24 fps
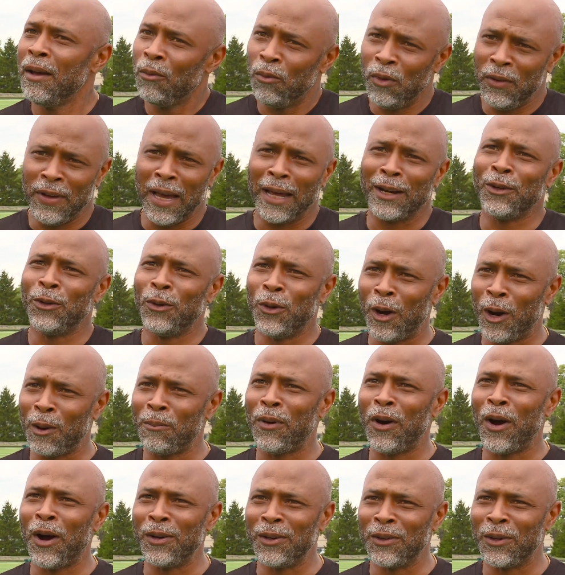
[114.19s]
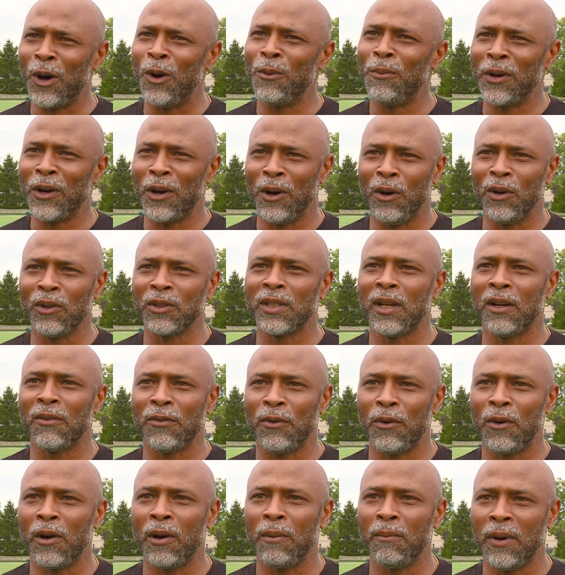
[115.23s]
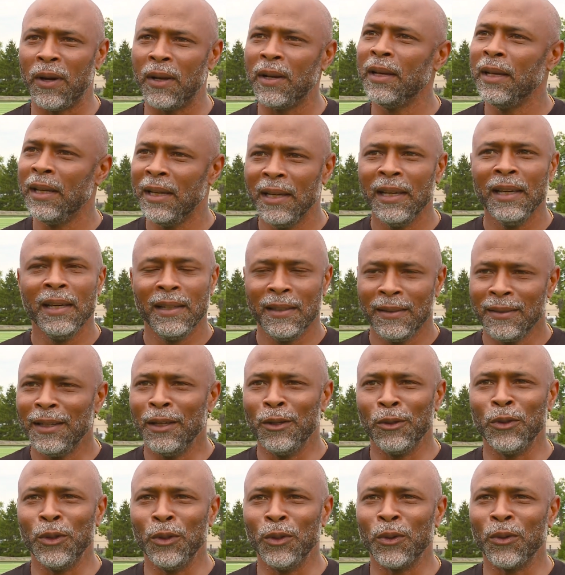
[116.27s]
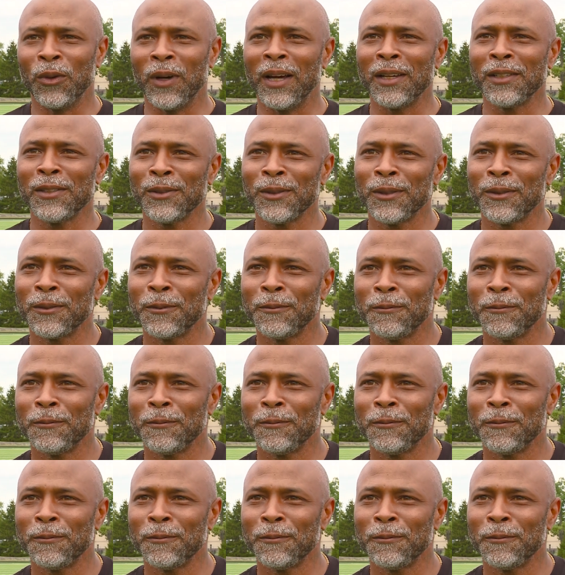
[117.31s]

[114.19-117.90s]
we've got to do our part and open the holes up for him, but he'll do the rest.